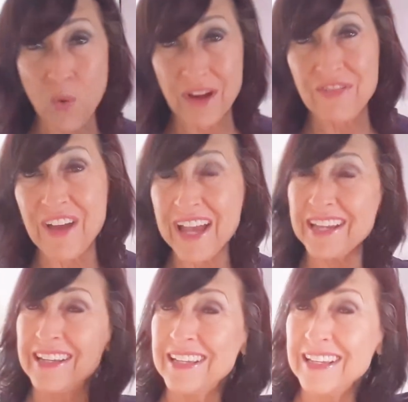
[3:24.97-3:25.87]

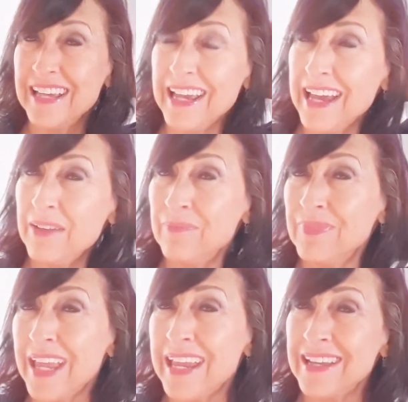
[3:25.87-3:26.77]
horrified,
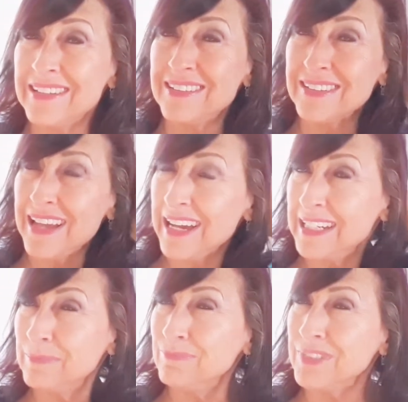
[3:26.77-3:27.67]
and
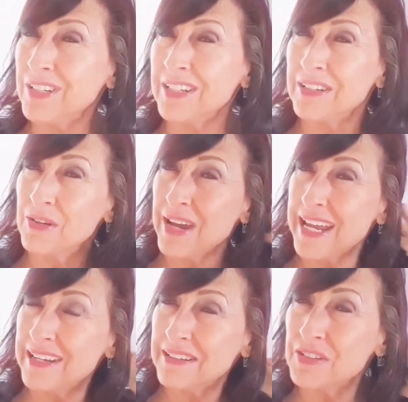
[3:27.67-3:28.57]
I couldn't
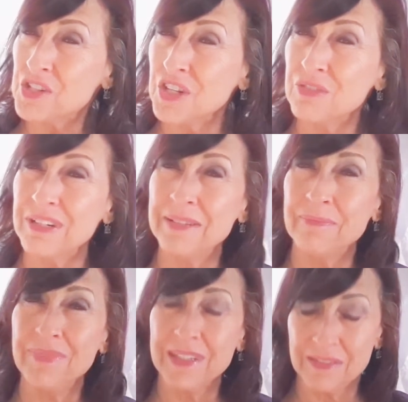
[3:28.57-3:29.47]
grade
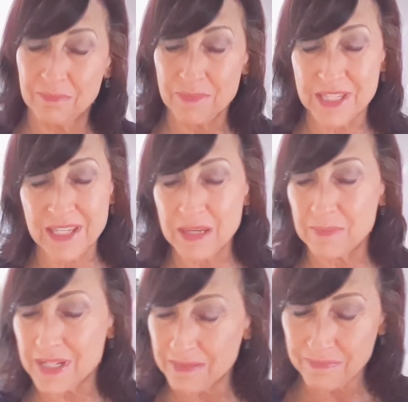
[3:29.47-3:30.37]
children. It
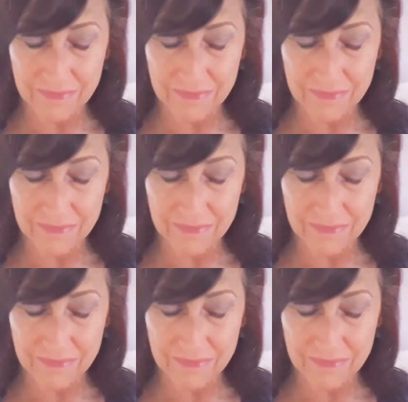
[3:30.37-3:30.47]
seemed